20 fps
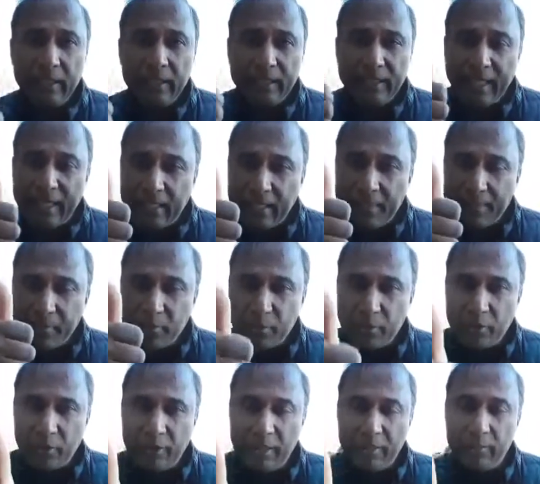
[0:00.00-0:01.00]
that comes
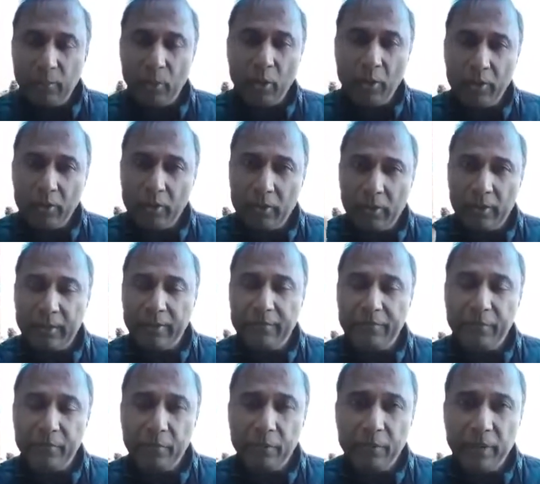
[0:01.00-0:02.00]
through clean water, clean
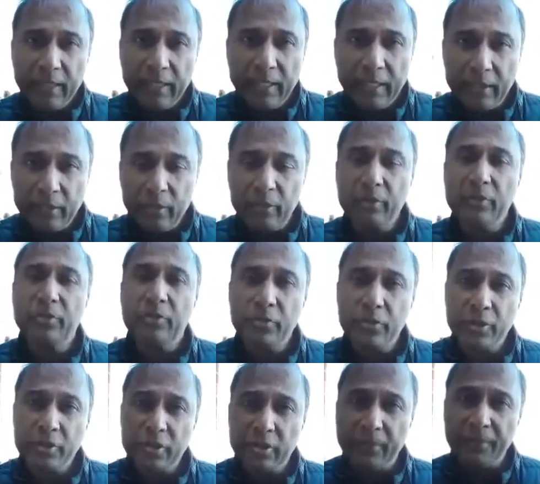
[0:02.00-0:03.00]
food, and good
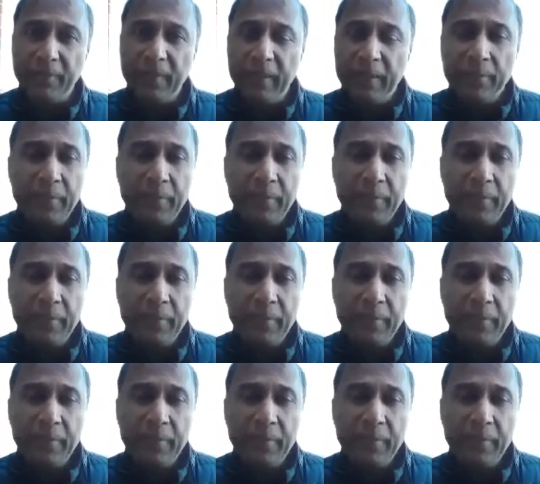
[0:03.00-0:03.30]
nutrition.